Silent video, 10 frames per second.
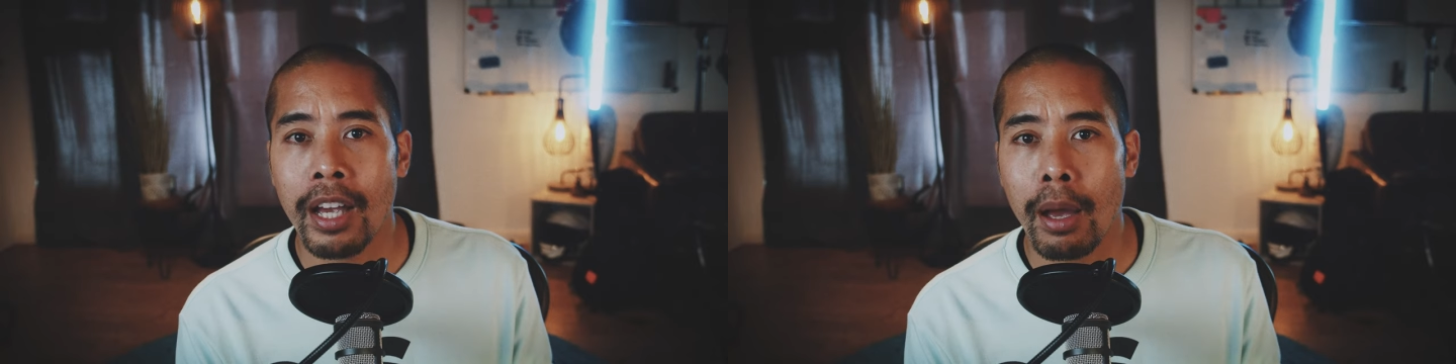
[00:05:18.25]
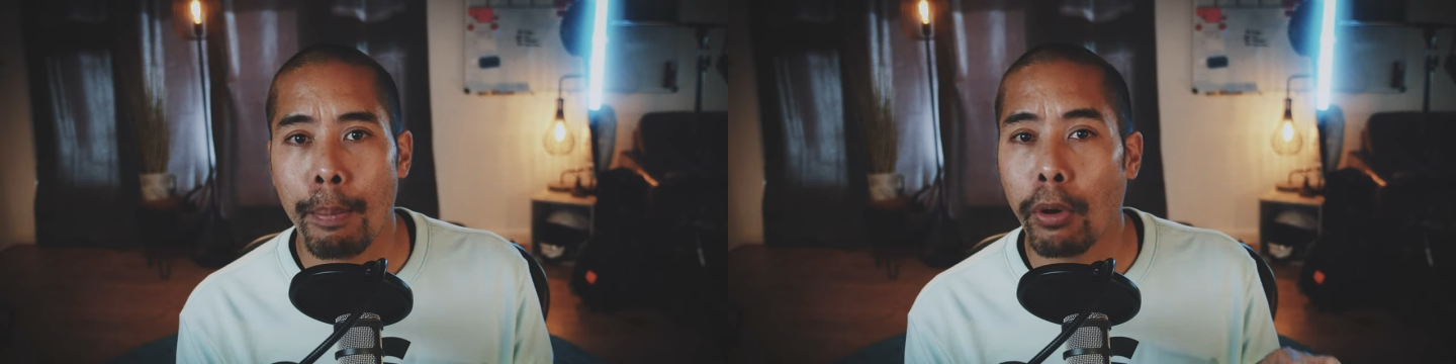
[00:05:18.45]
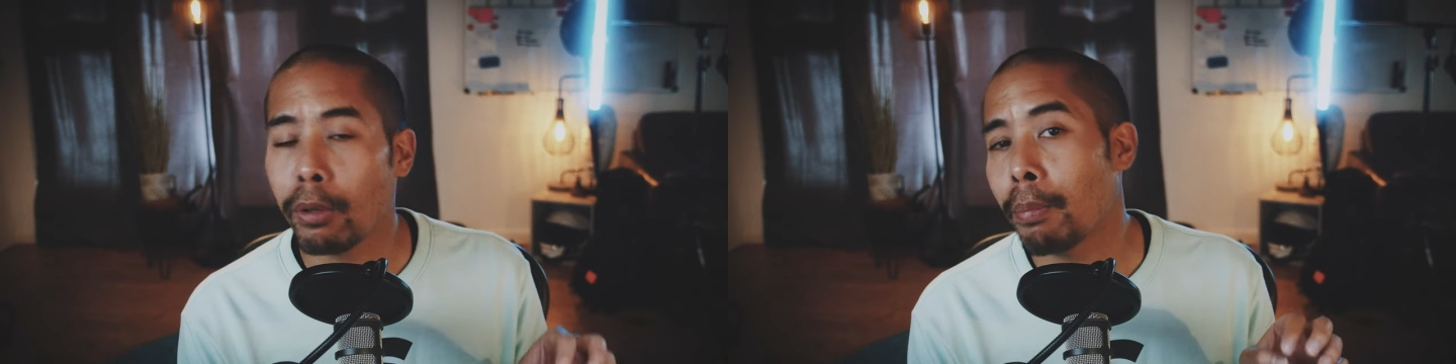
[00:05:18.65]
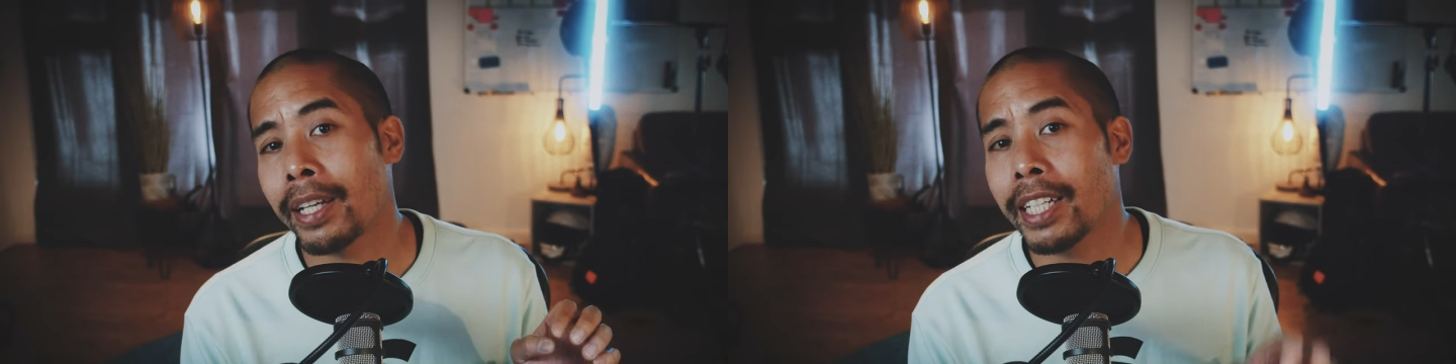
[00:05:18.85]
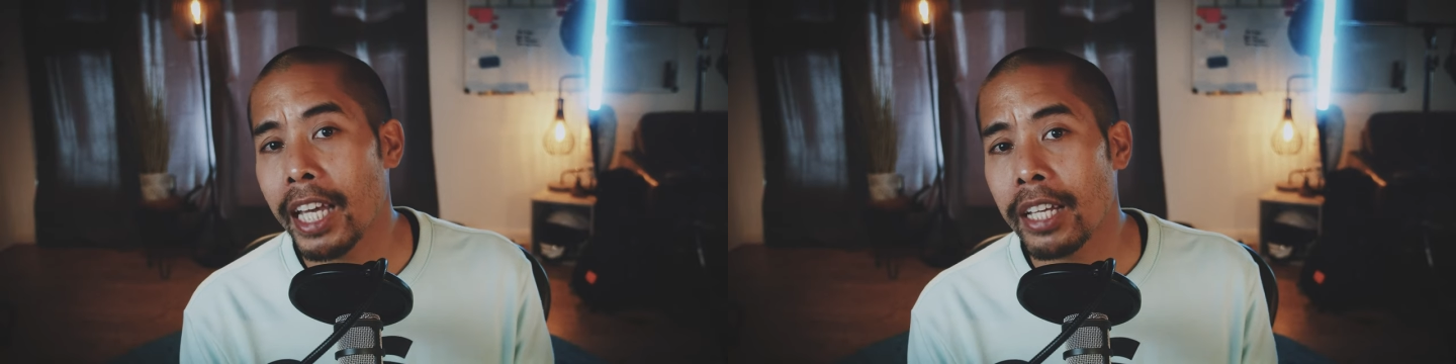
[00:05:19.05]
there, I put my
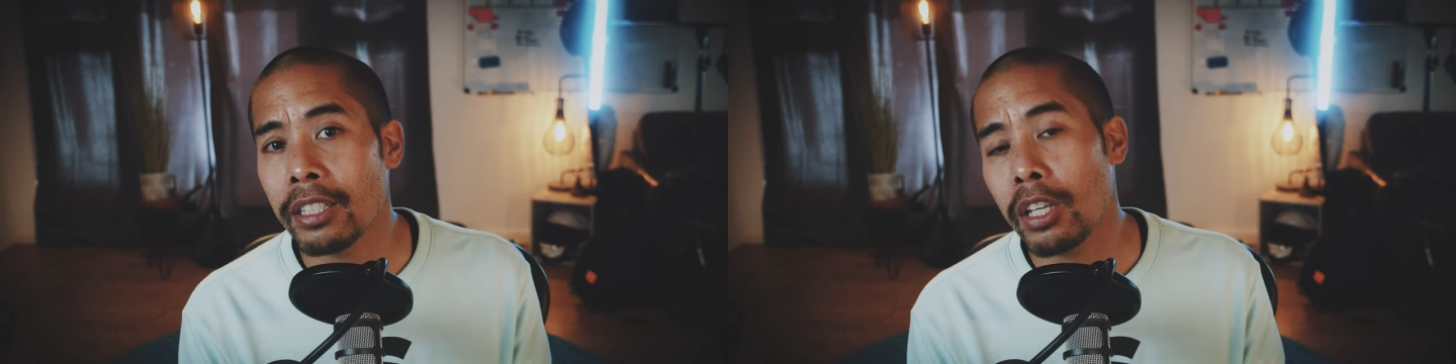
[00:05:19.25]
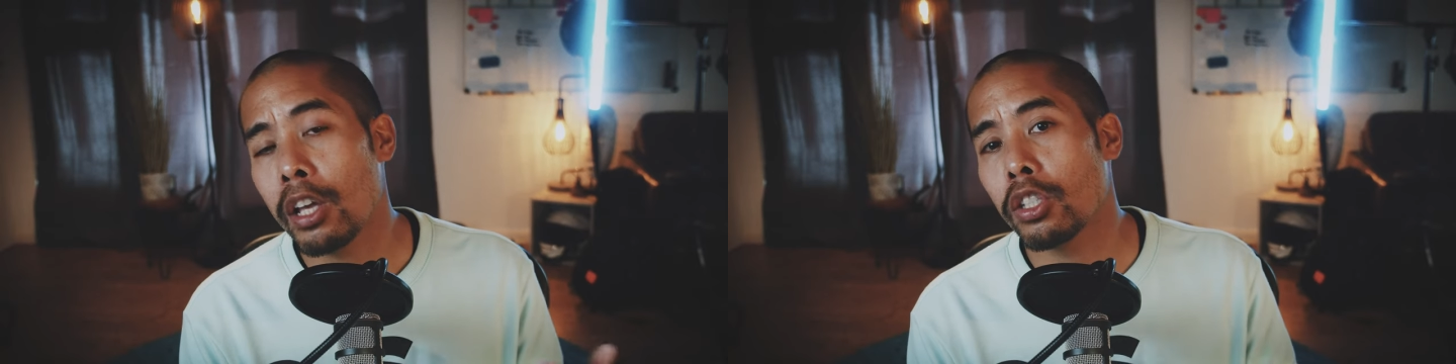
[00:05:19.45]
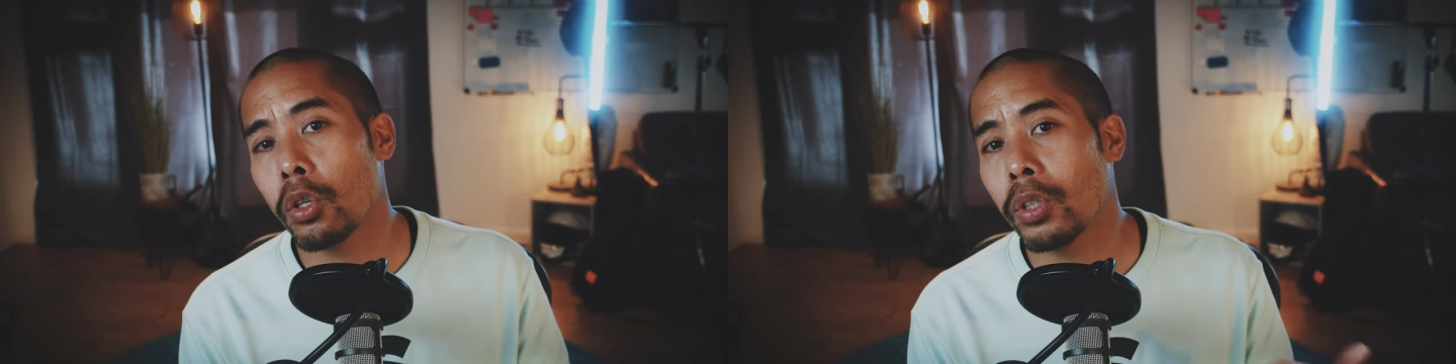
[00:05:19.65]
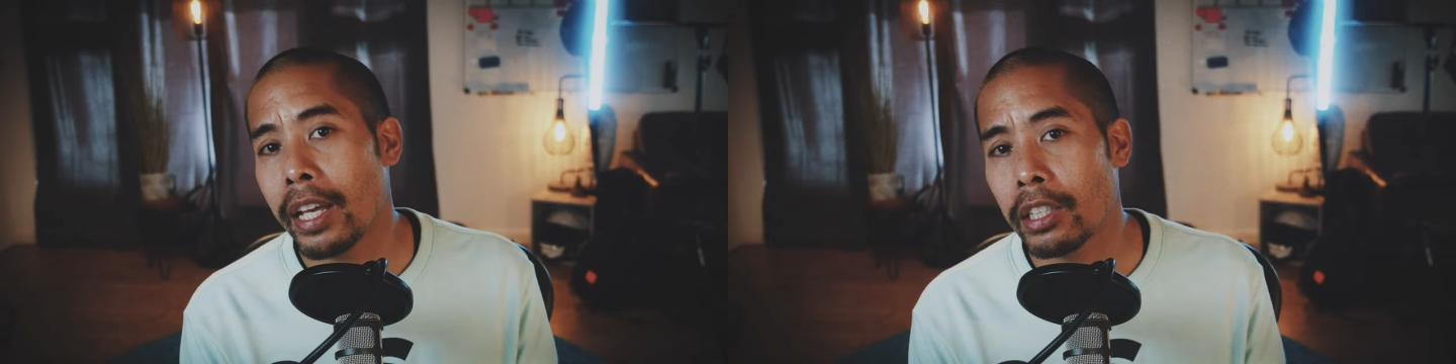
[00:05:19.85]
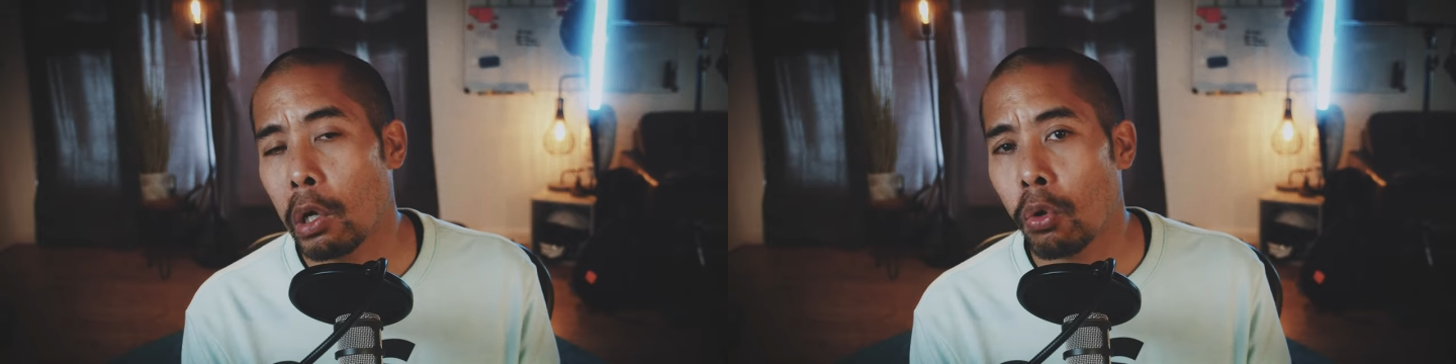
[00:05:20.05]
keys so
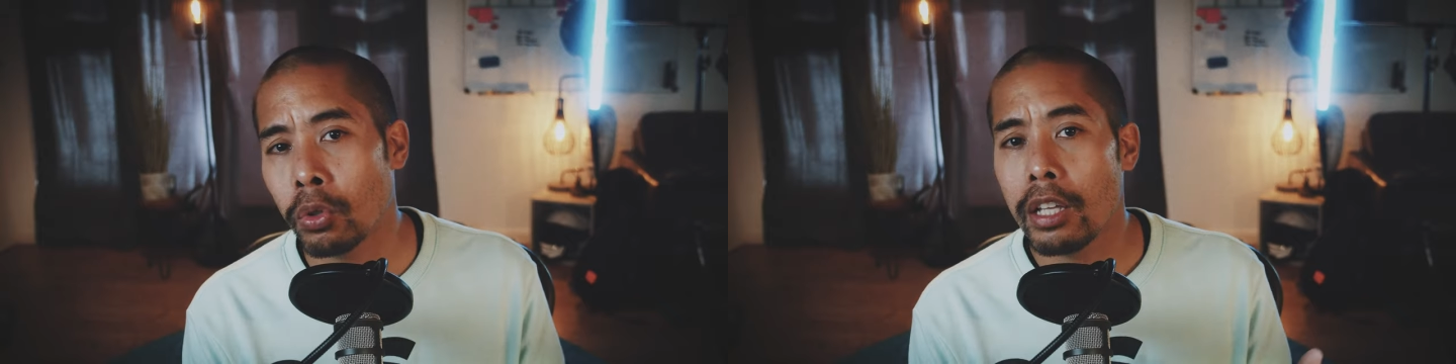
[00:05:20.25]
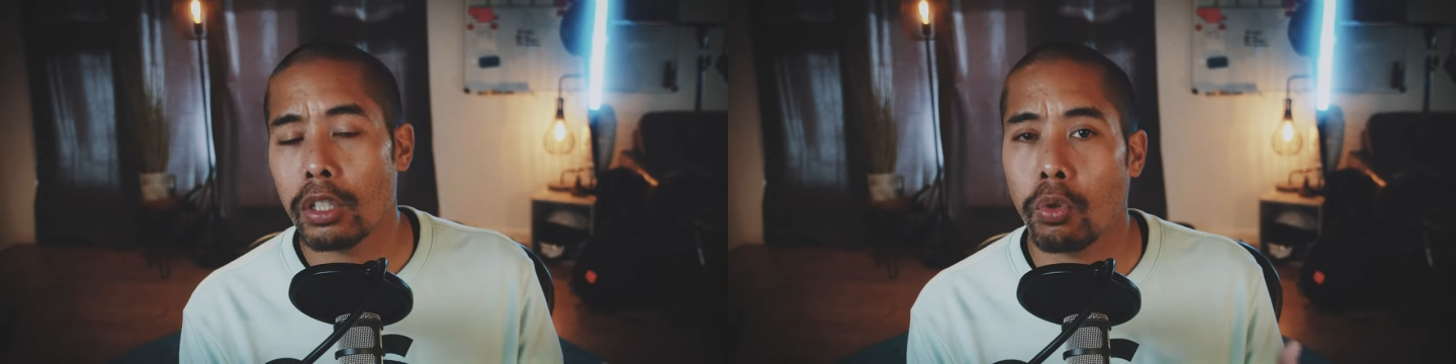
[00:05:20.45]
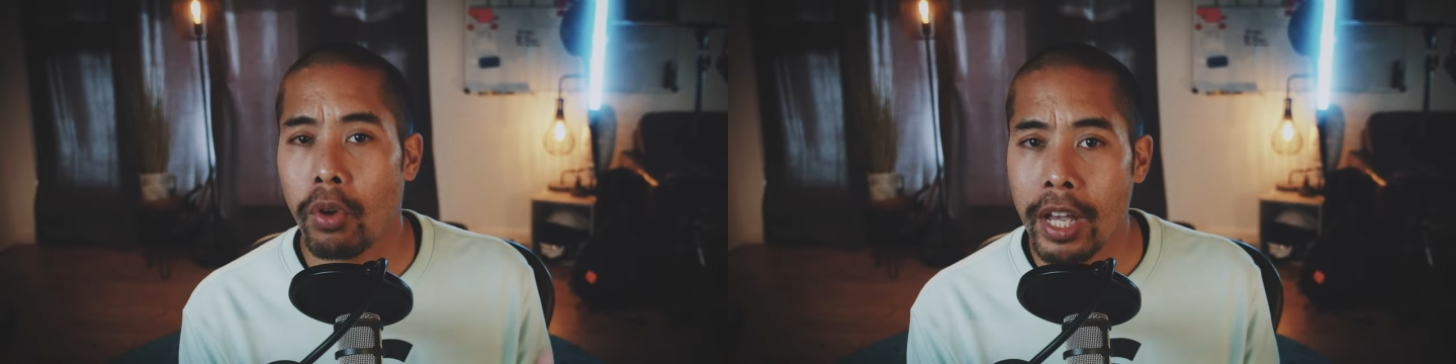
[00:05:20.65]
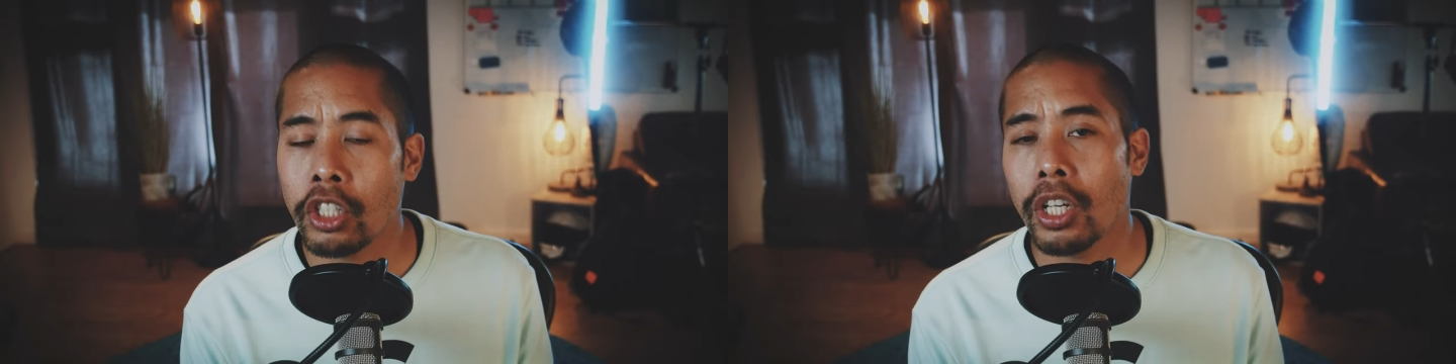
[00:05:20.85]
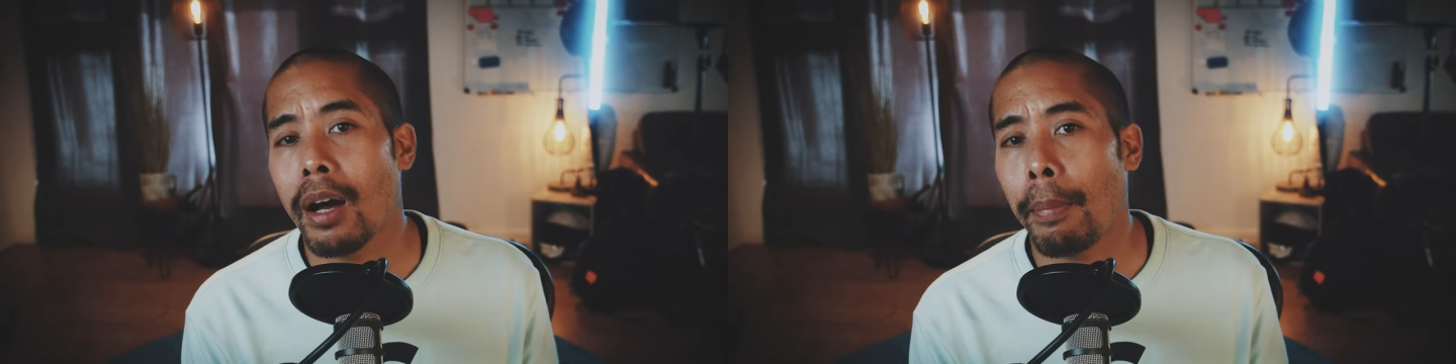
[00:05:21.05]
they don't
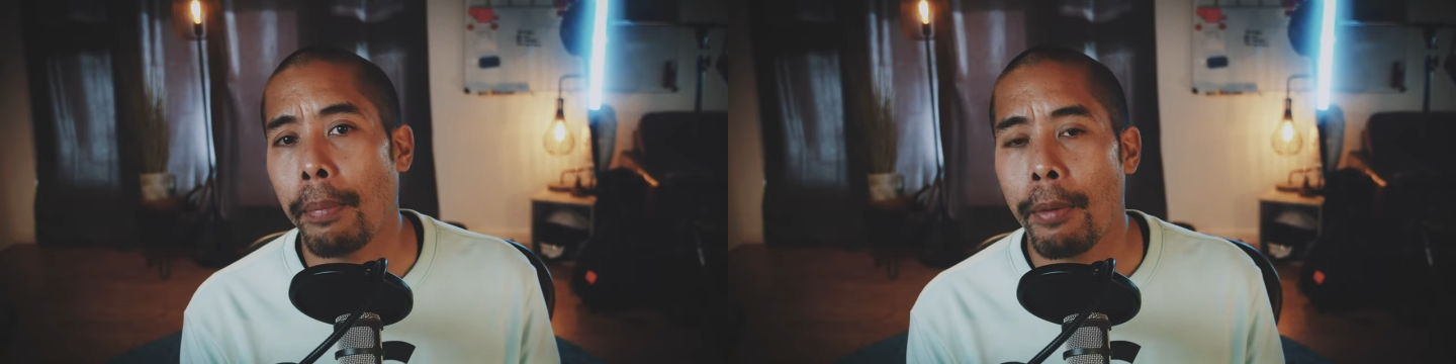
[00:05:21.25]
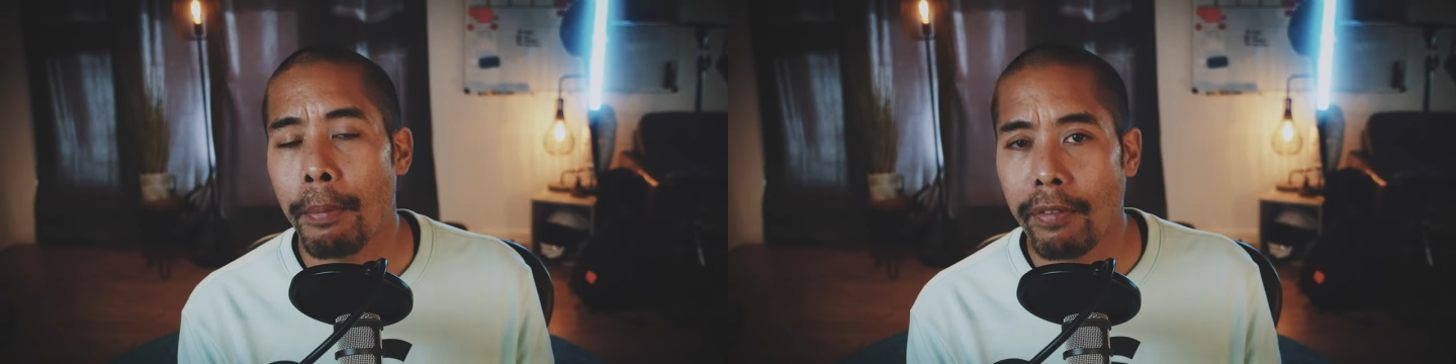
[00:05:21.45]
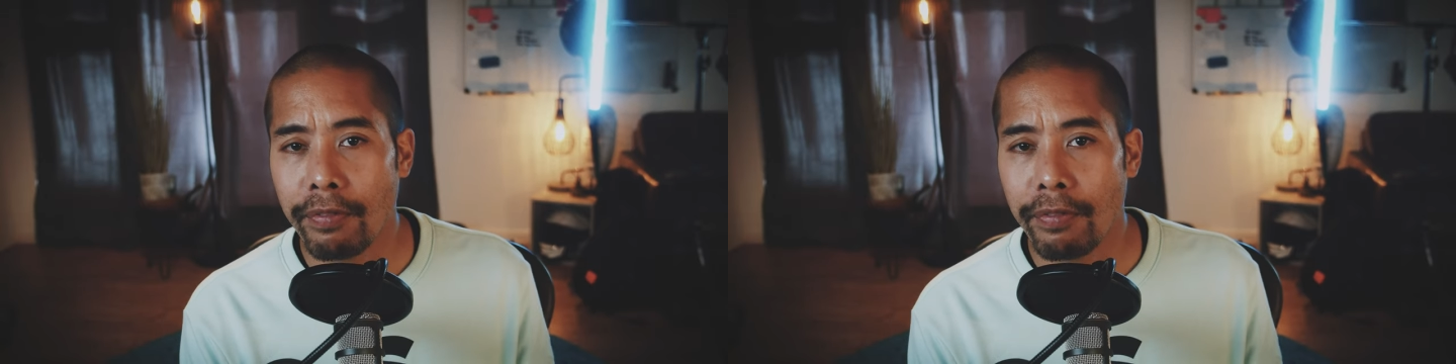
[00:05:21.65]
scratch up my